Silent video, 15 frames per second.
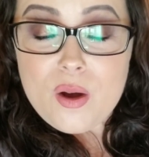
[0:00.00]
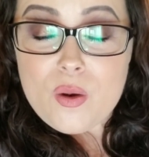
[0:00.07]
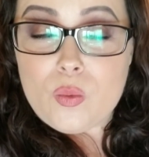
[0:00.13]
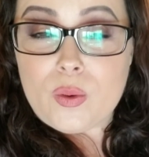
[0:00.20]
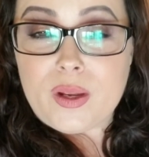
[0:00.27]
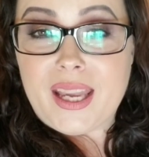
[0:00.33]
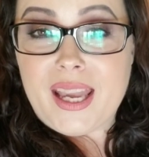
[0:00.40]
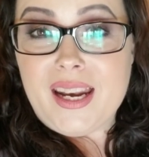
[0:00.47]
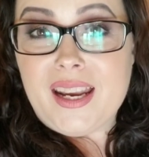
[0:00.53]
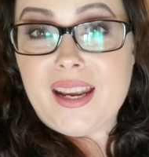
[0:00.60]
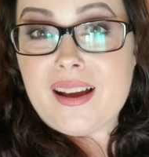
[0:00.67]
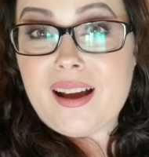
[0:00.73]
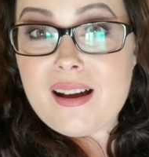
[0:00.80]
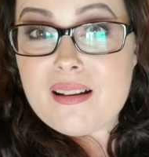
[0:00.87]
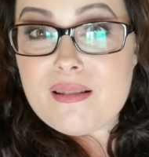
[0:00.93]
We're
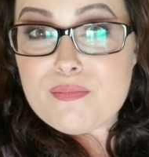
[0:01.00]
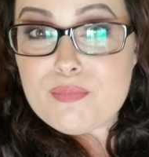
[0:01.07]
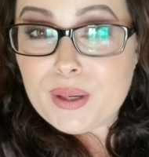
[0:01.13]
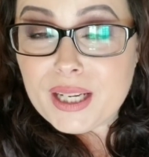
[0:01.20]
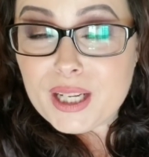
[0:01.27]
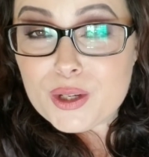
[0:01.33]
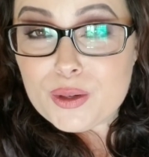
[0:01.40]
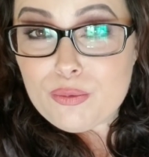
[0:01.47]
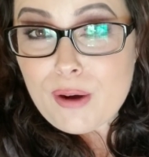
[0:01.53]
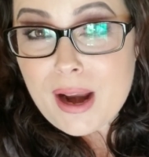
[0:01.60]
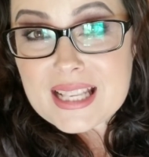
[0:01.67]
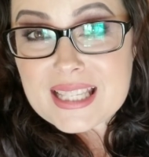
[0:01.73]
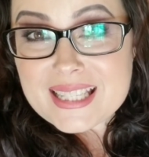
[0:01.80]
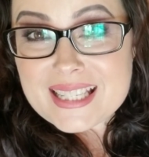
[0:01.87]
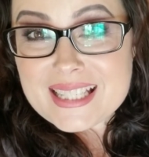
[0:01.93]
getting a pretty good
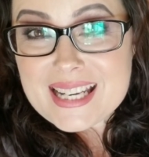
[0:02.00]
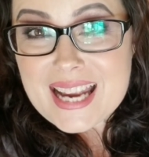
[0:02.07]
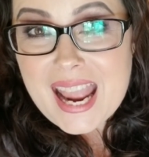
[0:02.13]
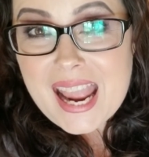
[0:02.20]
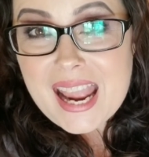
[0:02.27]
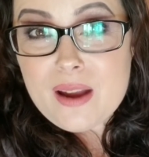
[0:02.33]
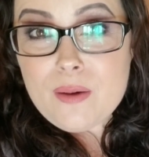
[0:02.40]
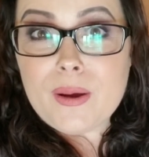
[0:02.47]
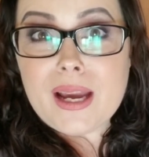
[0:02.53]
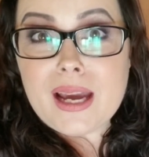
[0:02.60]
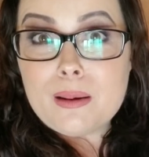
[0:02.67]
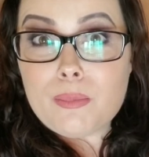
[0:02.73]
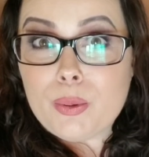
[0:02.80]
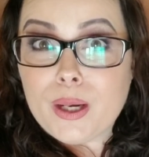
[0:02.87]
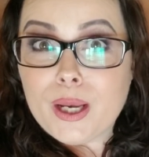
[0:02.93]
rest today. We
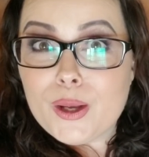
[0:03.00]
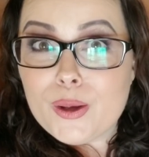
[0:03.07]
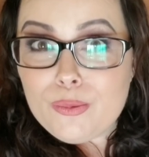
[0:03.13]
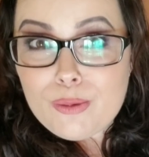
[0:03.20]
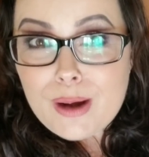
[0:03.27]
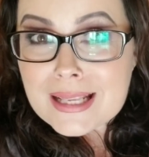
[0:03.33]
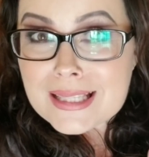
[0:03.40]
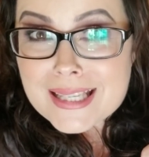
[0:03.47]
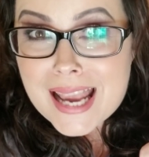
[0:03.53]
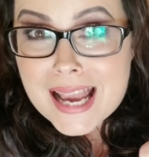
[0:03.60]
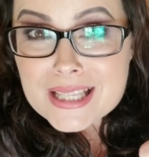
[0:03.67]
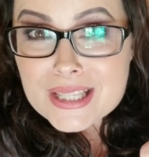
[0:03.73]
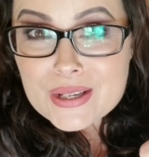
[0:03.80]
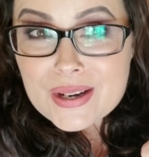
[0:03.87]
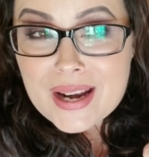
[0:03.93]
got a pretty good rest
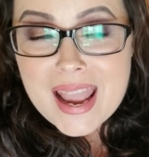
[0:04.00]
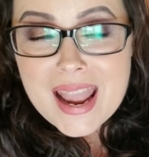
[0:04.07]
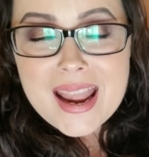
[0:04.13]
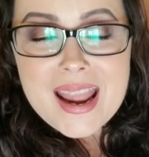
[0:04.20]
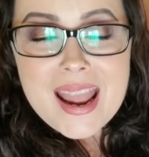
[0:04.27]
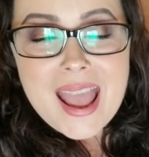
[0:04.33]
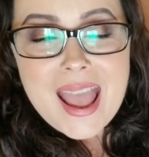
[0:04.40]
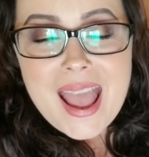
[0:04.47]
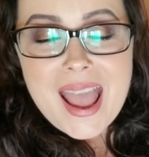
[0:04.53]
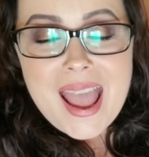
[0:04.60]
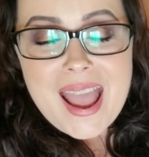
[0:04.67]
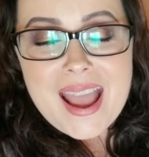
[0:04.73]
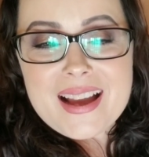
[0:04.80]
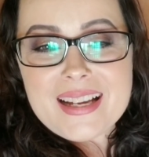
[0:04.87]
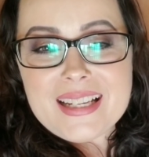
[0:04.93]
yesterday,
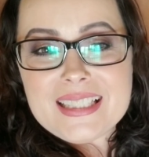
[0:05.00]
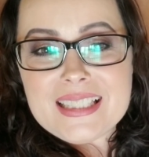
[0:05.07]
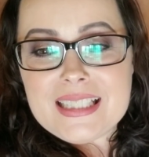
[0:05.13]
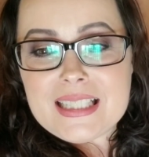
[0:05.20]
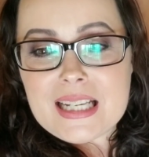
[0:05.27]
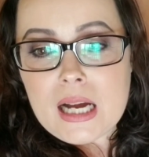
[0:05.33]
and